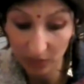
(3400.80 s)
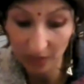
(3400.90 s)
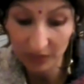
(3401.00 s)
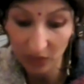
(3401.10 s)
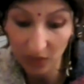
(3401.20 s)

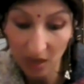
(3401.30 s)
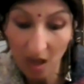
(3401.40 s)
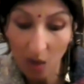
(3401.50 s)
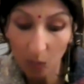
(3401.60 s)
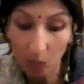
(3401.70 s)
So
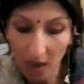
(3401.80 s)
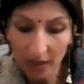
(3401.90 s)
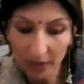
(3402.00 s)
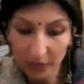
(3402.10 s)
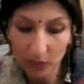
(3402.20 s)

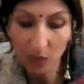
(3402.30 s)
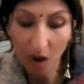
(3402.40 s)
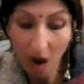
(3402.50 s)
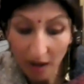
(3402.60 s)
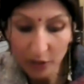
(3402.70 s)
work through
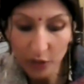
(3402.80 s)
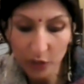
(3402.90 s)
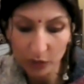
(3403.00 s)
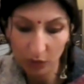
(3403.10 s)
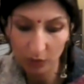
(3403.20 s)

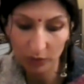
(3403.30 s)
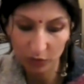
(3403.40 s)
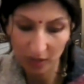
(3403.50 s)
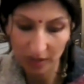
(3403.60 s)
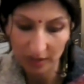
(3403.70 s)
untrue
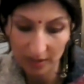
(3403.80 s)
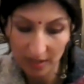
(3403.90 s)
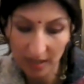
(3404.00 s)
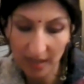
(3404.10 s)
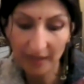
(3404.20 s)
constructs
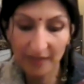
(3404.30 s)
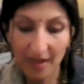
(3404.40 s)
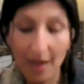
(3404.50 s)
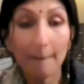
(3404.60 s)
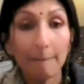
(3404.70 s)

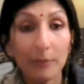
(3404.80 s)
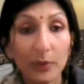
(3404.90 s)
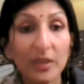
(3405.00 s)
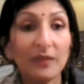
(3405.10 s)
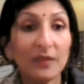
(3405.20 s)
that
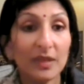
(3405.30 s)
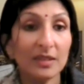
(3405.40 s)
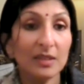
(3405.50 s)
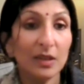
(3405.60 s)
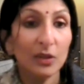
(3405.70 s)

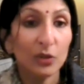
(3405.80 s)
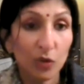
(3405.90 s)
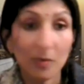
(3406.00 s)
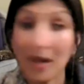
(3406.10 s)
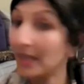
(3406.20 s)
previous
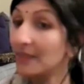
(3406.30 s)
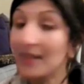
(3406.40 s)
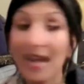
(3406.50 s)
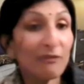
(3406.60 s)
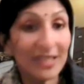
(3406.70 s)
trauma, and even
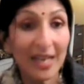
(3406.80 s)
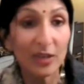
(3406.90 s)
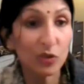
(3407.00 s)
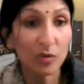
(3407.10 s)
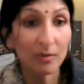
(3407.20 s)
everyday
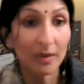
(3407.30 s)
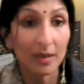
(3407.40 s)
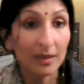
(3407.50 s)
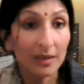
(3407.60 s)
trauma,